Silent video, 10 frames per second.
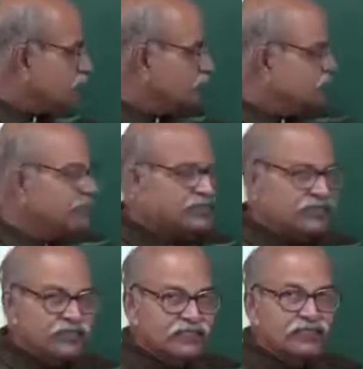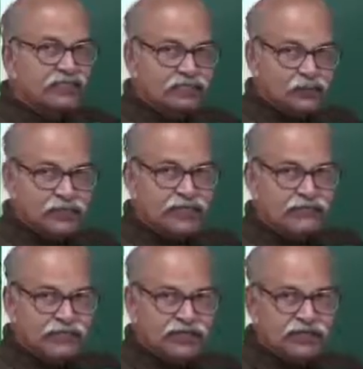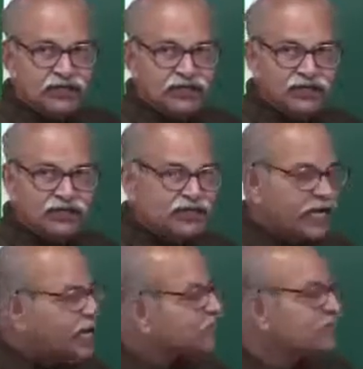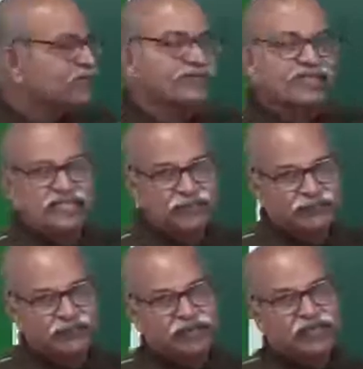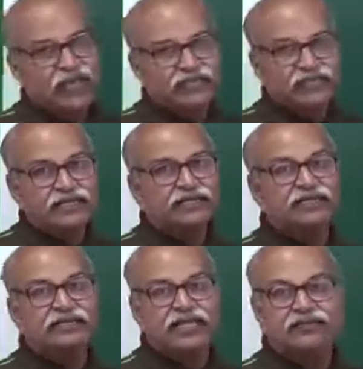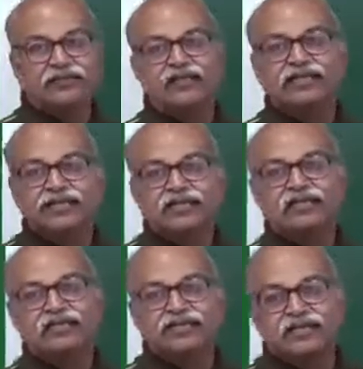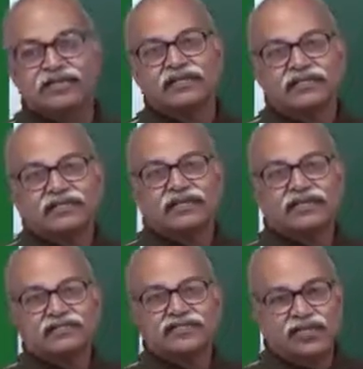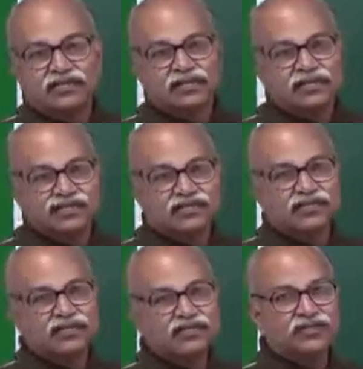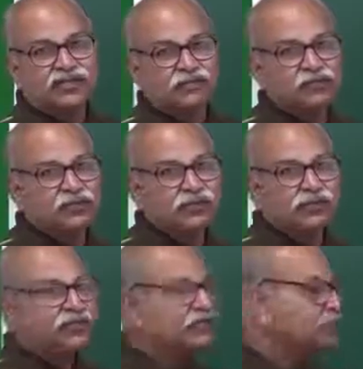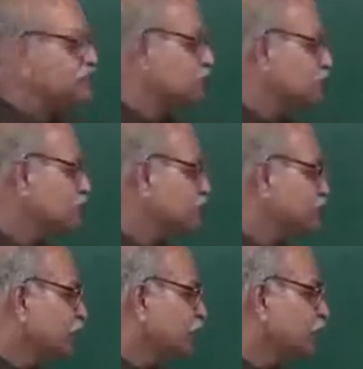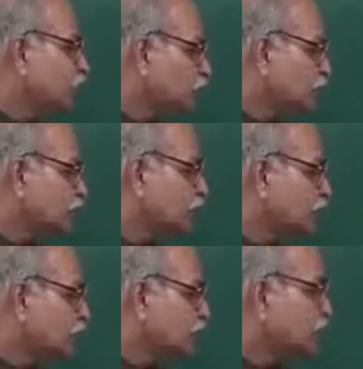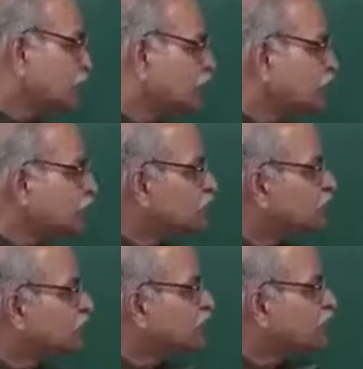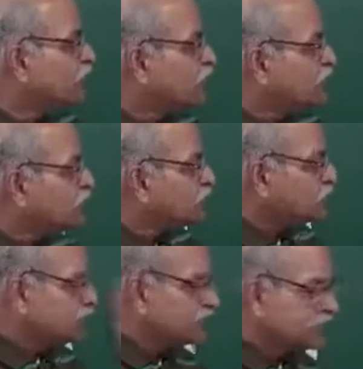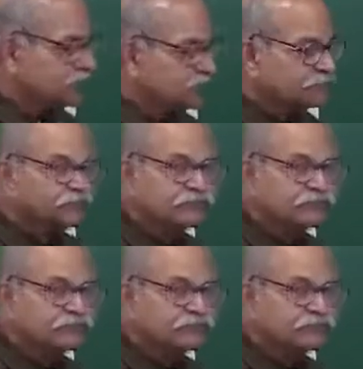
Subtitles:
will increase. The total remains constant. As in SHM, kinetic energy and potential energy, they are exchanged between themselves, and total energy remains constant. So that's the kind of oscillations.